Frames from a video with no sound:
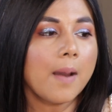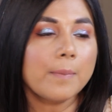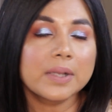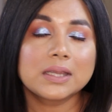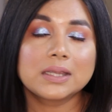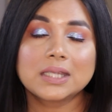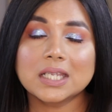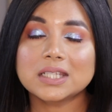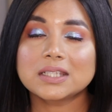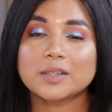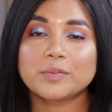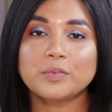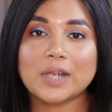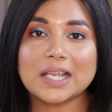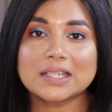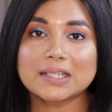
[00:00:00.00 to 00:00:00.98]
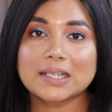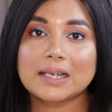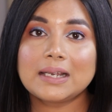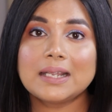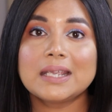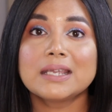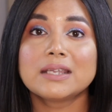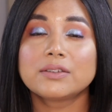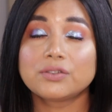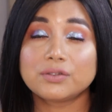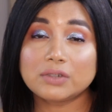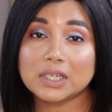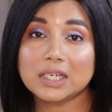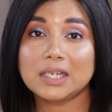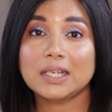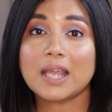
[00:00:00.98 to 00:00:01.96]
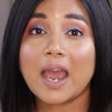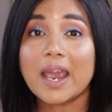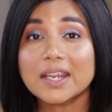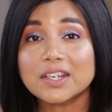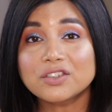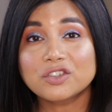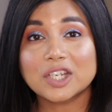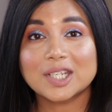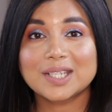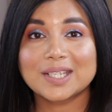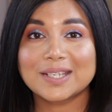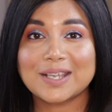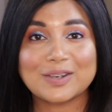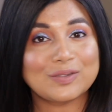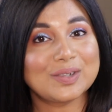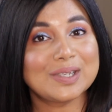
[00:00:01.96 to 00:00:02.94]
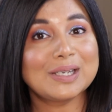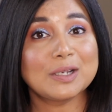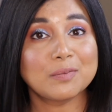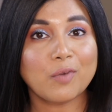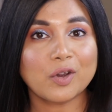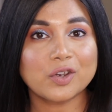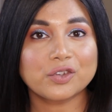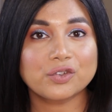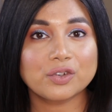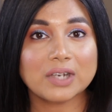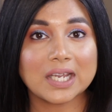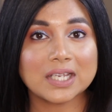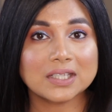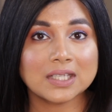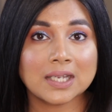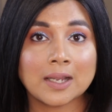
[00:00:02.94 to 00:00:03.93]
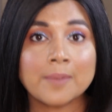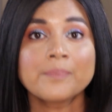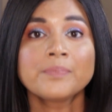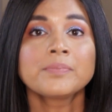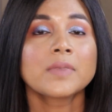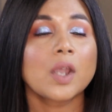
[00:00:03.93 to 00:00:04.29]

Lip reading: But this, surprisingly, is really hydrating and really moisturizing.